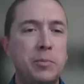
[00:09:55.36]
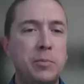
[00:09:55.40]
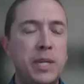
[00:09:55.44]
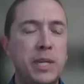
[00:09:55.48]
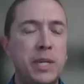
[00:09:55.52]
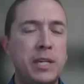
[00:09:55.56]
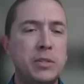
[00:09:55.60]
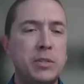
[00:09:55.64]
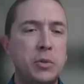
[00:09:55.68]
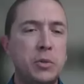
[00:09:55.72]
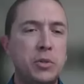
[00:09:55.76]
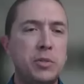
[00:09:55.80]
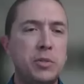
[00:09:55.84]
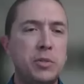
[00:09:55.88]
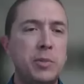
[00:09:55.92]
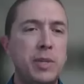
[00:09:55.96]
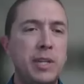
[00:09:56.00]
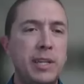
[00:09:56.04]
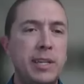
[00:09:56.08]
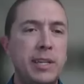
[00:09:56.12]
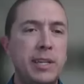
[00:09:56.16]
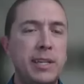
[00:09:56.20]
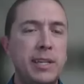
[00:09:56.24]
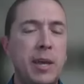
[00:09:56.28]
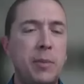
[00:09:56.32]
because
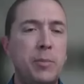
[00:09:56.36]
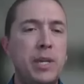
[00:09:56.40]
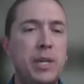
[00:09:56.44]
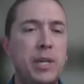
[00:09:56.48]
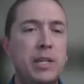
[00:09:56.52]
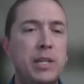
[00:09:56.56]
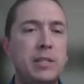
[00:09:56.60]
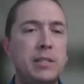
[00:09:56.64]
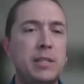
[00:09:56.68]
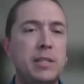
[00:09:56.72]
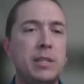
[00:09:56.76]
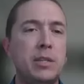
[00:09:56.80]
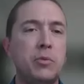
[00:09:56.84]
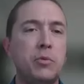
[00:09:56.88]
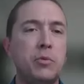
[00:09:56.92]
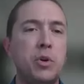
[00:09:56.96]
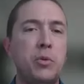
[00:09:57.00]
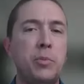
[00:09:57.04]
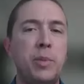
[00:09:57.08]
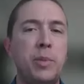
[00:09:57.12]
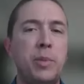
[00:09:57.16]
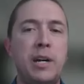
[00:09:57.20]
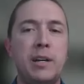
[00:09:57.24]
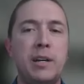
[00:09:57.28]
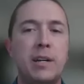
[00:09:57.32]
ultimately that means that the
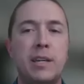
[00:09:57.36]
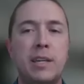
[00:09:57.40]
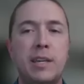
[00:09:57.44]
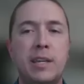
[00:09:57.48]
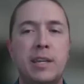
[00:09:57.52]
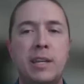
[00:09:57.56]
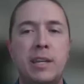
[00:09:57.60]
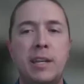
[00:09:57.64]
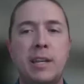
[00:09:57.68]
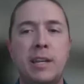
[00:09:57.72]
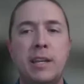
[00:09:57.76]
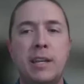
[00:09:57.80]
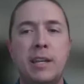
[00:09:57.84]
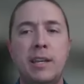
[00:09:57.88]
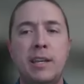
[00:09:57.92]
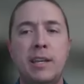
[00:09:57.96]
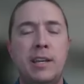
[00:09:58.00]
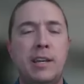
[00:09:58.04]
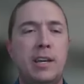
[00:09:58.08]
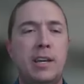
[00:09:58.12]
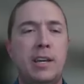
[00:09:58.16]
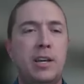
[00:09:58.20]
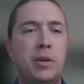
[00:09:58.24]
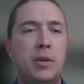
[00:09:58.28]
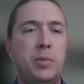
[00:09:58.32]
robot can
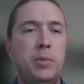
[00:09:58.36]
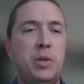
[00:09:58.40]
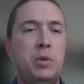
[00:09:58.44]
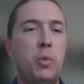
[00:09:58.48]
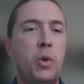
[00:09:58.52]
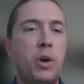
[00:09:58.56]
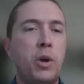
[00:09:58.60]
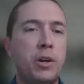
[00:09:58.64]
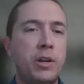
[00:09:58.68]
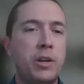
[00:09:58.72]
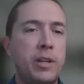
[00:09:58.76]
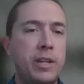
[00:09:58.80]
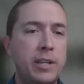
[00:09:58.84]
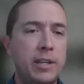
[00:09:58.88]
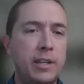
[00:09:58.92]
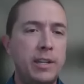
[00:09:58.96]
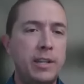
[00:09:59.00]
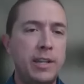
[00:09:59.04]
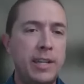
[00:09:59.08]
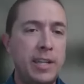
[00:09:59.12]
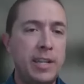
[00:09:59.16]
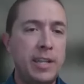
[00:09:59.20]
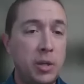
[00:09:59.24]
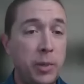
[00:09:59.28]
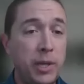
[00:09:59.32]
be working
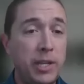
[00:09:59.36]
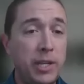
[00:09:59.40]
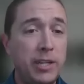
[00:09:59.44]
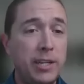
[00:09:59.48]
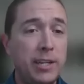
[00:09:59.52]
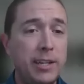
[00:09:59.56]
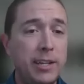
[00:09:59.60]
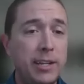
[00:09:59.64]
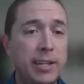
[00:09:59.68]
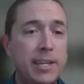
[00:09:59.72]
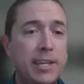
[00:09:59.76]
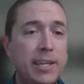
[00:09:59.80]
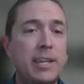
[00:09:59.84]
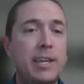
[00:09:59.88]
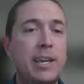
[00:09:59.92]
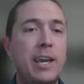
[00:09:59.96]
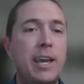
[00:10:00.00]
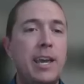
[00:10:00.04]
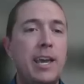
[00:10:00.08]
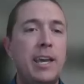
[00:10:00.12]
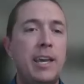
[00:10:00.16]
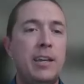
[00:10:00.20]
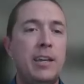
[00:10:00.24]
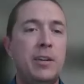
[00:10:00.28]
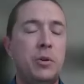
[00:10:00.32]
independently
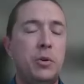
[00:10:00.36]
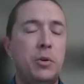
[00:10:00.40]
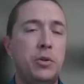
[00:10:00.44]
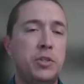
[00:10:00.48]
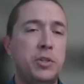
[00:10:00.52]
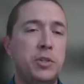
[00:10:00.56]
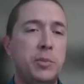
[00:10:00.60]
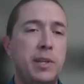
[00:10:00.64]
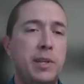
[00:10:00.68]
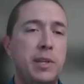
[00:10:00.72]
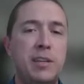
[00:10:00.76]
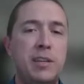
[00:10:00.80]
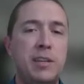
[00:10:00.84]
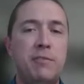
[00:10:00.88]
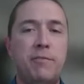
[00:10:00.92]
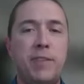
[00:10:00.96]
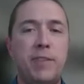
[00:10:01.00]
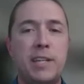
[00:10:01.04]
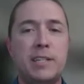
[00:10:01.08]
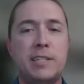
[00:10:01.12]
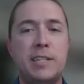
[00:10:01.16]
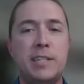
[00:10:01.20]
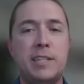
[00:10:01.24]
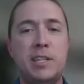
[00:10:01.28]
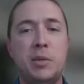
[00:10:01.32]
and ultimately
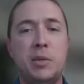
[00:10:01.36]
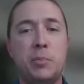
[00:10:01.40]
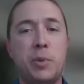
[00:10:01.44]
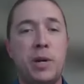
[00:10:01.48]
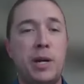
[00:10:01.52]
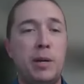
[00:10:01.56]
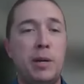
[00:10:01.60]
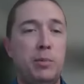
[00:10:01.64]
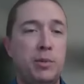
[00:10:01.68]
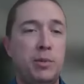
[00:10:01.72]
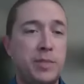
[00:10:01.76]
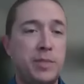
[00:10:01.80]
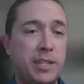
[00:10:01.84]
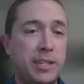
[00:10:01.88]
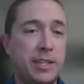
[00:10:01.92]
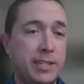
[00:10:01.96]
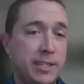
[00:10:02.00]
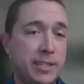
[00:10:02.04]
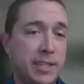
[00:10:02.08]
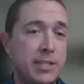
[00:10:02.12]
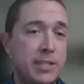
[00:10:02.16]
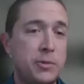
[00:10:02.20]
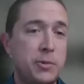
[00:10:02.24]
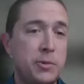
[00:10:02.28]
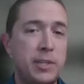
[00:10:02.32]
fixing the problems that
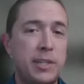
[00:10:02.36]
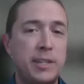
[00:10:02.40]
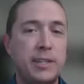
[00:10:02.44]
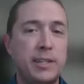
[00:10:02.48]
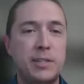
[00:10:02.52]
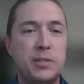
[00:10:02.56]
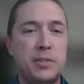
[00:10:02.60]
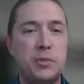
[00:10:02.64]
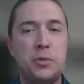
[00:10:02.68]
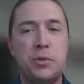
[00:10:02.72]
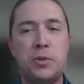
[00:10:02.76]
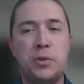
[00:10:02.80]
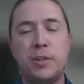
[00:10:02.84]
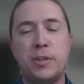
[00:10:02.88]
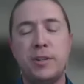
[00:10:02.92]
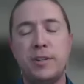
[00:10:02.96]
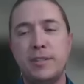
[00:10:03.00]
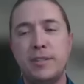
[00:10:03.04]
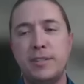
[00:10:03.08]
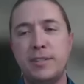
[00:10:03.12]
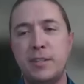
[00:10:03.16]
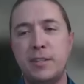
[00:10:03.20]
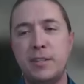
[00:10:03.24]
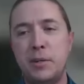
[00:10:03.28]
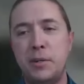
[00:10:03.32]
exist within the store.
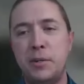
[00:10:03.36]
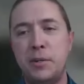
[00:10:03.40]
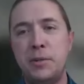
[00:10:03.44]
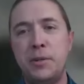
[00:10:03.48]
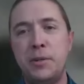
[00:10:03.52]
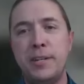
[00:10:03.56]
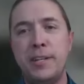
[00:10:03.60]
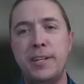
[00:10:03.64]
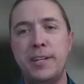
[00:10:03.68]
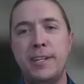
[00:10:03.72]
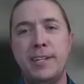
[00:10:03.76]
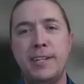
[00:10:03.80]
So,